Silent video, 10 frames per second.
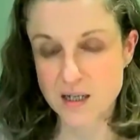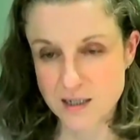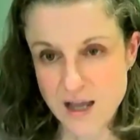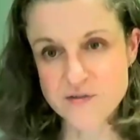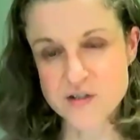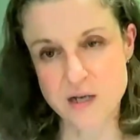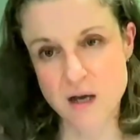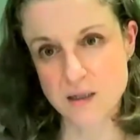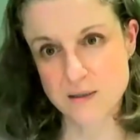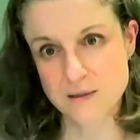
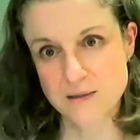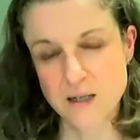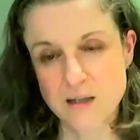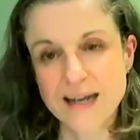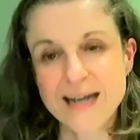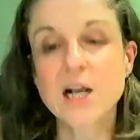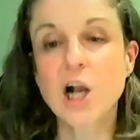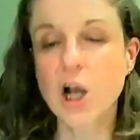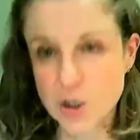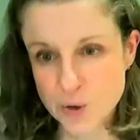lifestyle. It
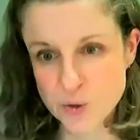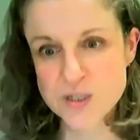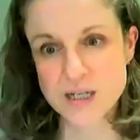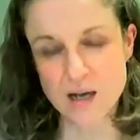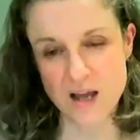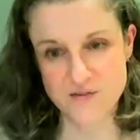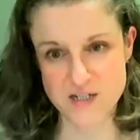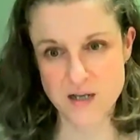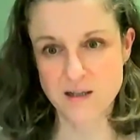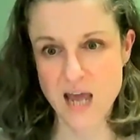included
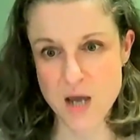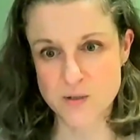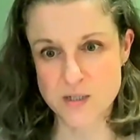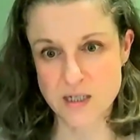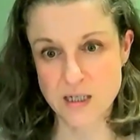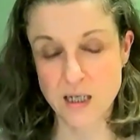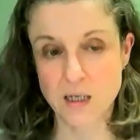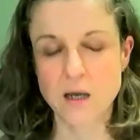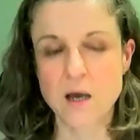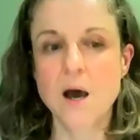lifestyle
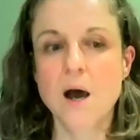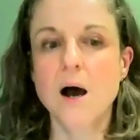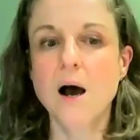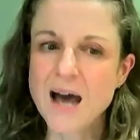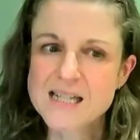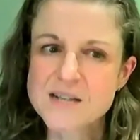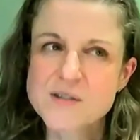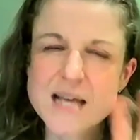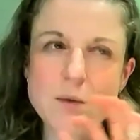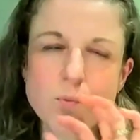counseling. And as I've
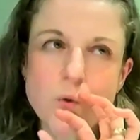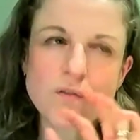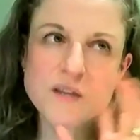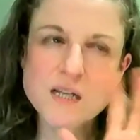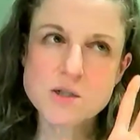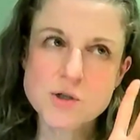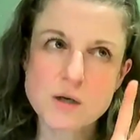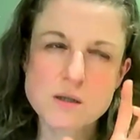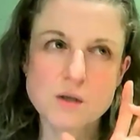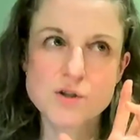said, what these
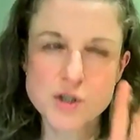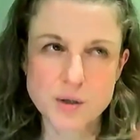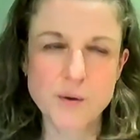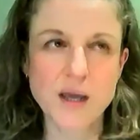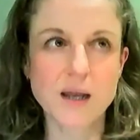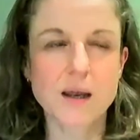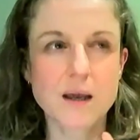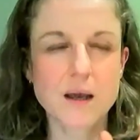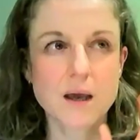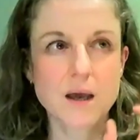drugs are
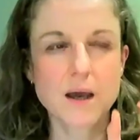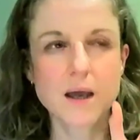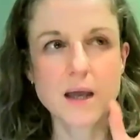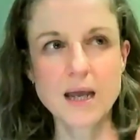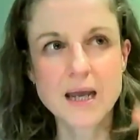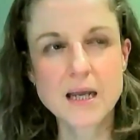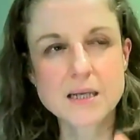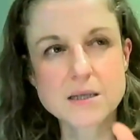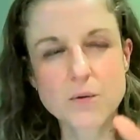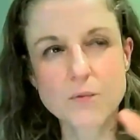doing
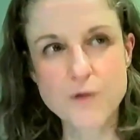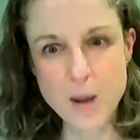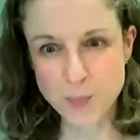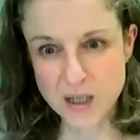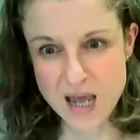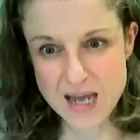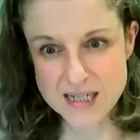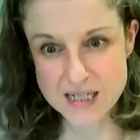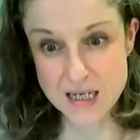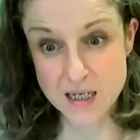is
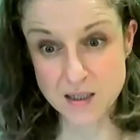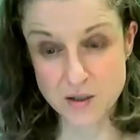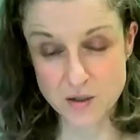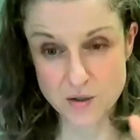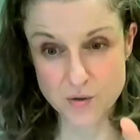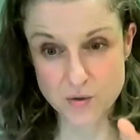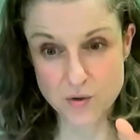replicating